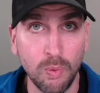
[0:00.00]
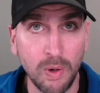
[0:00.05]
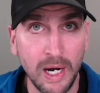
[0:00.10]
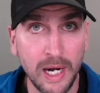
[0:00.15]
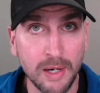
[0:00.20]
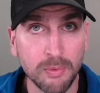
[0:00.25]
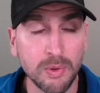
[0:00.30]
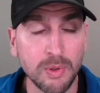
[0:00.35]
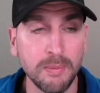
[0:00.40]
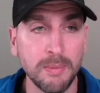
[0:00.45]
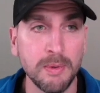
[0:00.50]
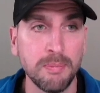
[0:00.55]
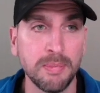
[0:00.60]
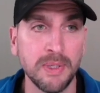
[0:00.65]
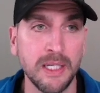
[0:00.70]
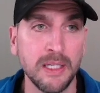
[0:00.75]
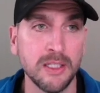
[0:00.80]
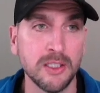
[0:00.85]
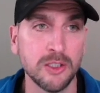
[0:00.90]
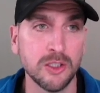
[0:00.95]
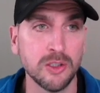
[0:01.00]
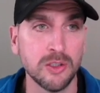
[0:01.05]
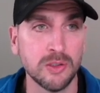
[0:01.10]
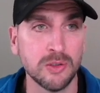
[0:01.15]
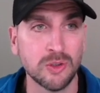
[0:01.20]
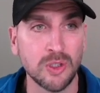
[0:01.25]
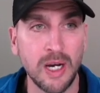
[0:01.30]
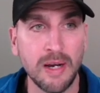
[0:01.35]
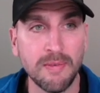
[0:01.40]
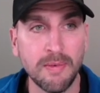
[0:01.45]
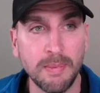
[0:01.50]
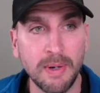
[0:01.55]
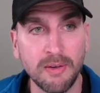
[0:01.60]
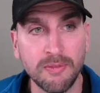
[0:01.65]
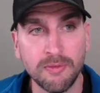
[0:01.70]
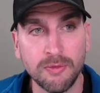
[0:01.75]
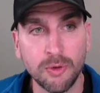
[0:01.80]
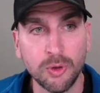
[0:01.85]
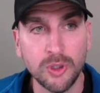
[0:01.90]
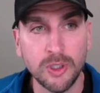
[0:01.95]
Y, we'd be planning to drive about
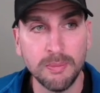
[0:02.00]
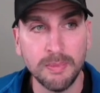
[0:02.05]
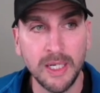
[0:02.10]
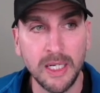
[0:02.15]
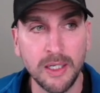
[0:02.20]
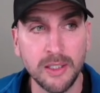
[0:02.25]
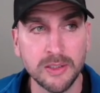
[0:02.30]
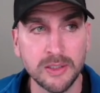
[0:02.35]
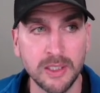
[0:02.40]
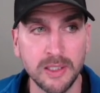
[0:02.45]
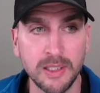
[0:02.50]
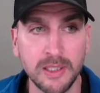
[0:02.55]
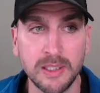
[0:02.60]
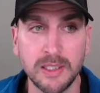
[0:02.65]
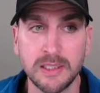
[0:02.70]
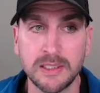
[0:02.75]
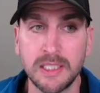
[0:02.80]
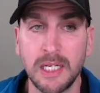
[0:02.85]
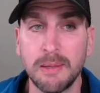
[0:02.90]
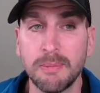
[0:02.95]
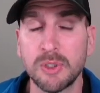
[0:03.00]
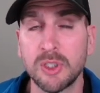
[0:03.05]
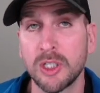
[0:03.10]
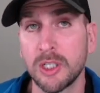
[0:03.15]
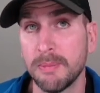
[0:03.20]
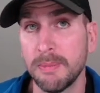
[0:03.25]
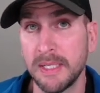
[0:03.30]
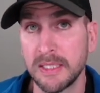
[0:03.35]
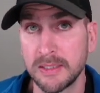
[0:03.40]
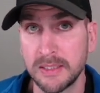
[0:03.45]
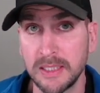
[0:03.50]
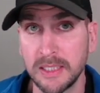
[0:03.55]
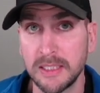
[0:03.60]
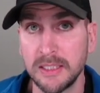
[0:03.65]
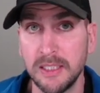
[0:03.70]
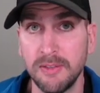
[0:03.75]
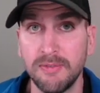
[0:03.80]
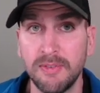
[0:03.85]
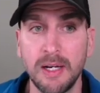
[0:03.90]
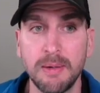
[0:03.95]
40 miles and the Cybertruck about
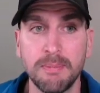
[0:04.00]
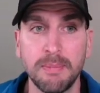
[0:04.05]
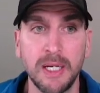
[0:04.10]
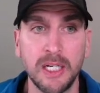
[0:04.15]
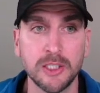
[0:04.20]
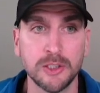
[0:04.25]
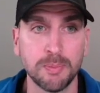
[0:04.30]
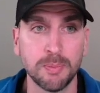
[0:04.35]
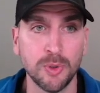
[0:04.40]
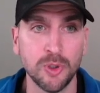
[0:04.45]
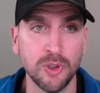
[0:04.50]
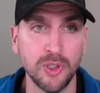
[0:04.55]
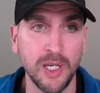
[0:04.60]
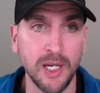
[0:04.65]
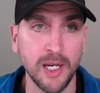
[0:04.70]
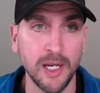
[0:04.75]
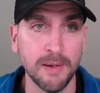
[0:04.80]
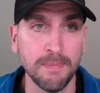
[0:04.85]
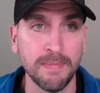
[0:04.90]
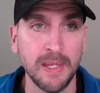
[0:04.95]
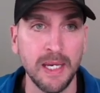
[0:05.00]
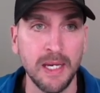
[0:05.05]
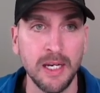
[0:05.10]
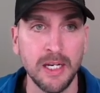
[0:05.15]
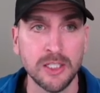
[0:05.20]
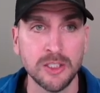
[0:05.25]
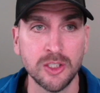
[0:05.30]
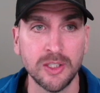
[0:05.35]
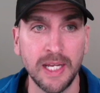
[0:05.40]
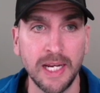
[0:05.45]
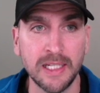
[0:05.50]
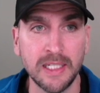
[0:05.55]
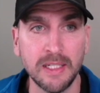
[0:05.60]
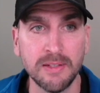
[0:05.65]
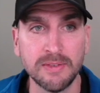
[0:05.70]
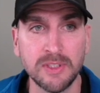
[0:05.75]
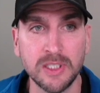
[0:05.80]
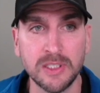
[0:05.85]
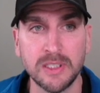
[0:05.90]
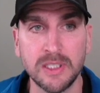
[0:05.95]
65 miles per day. So that
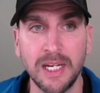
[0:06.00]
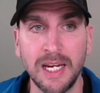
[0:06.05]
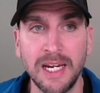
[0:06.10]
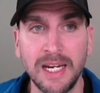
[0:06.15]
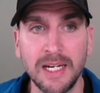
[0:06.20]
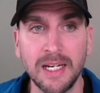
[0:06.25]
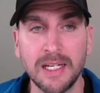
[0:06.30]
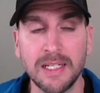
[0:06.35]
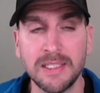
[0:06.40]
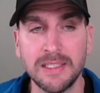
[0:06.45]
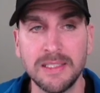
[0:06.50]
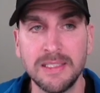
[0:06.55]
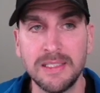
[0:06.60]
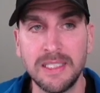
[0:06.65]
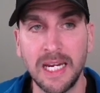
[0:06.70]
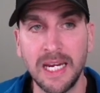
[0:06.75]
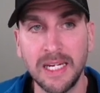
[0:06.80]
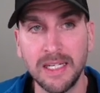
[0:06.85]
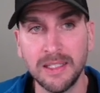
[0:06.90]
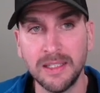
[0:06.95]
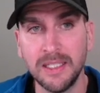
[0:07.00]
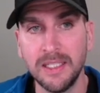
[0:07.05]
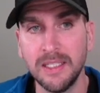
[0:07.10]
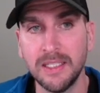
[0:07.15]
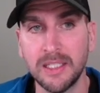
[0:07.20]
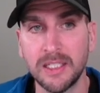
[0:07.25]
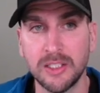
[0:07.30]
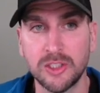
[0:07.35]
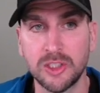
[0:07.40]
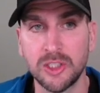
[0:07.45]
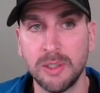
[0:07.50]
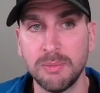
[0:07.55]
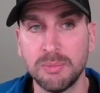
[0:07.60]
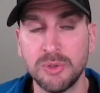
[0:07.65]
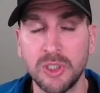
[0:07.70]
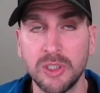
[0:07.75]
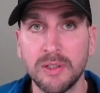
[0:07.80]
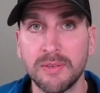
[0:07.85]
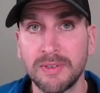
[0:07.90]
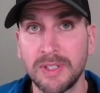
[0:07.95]
gives us a daily
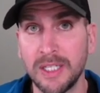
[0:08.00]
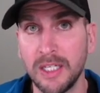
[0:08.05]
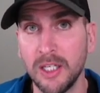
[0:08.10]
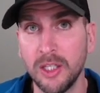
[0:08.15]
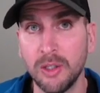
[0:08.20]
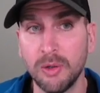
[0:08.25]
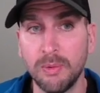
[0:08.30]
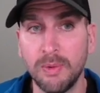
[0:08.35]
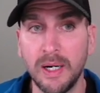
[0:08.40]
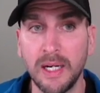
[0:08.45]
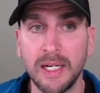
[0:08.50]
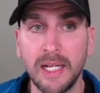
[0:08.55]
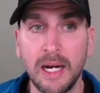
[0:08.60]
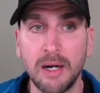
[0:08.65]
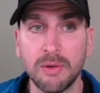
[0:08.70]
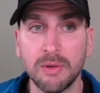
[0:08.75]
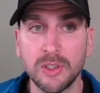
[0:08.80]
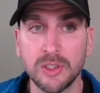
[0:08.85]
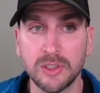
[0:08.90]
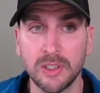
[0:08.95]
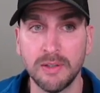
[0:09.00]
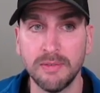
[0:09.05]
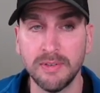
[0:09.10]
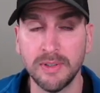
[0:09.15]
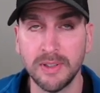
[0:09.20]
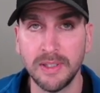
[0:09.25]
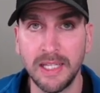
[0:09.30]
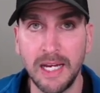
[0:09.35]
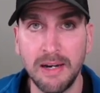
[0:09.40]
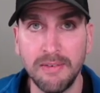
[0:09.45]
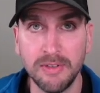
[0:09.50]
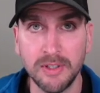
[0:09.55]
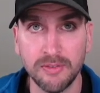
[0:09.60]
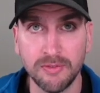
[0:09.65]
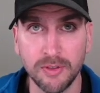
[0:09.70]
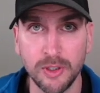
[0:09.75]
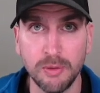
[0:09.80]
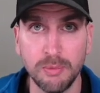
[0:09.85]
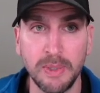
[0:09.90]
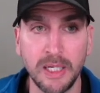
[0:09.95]
consumption of kilowatt hours of 11
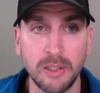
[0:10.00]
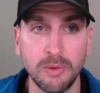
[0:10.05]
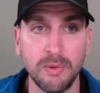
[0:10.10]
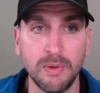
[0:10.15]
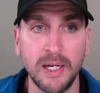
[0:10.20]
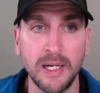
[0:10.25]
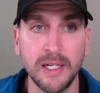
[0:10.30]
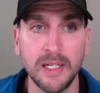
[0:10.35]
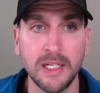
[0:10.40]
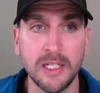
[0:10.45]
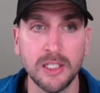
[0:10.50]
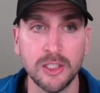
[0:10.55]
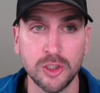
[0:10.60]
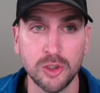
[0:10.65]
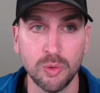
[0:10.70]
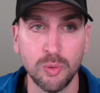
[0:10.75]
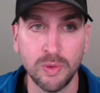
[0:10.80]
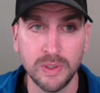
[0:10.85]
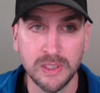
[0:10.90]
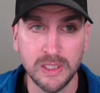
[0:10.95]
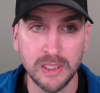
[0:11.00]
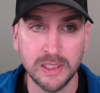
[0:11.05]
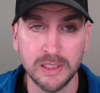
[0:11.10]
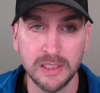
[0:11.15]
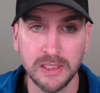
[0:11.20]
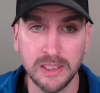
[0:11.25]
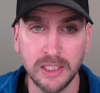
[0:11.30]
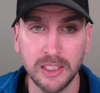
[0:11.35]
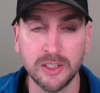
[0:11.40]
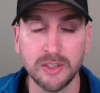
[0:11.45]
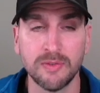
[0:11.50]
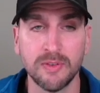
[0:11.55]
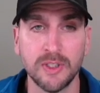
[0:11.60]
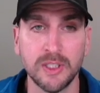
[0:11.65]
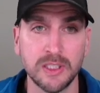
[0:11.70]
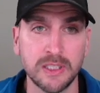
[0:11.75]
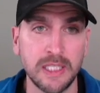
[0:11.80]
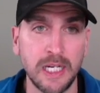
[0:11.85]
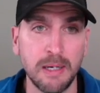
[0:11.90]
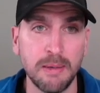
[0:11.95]
for the Model Y and 26 for the
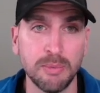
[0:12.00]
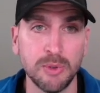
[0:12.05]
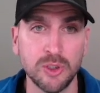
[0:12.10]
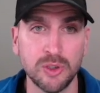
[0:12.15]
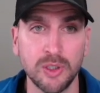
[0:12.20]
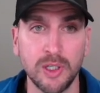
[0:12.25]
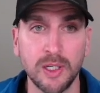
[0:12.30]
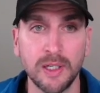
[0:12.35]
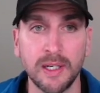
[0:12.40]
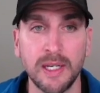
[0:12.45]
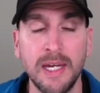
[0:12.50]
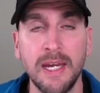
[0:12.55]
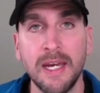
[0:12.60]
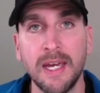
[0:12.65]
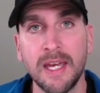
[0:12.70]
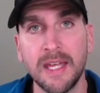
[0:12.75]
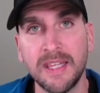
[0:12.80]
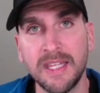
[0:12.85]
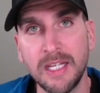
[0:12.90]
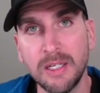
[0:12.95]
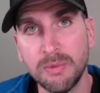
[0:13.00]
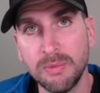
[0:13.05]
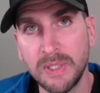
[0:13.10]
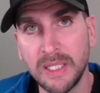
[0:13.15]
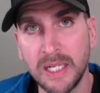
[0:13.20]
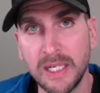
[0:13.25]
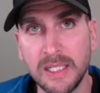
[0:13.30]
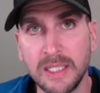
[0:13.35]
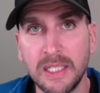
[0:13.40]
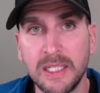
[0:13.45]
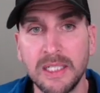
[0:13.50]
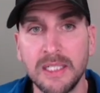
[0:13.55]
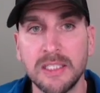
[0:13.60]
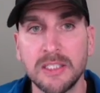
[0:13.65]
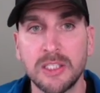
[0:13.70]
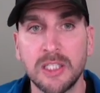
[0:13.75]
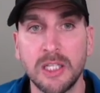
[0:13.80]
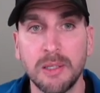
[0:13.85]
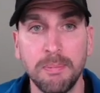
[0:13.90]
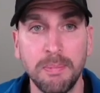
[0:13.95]
Cybertruck. Then we kind of get
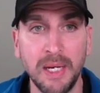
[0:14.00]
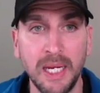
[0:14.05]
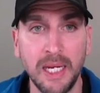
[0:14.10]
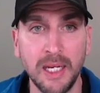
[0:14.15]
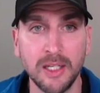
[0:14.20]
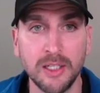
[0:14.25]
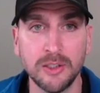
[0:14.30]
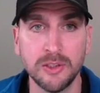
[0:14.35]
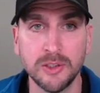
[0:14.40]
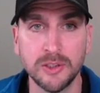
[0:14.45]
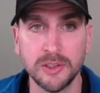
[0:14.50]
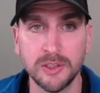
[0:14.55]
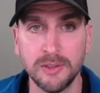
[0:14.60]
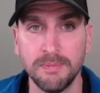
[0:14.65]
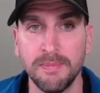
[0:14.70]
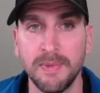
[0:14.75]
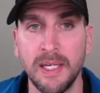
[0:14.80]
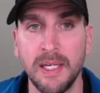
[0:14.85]
into the panels.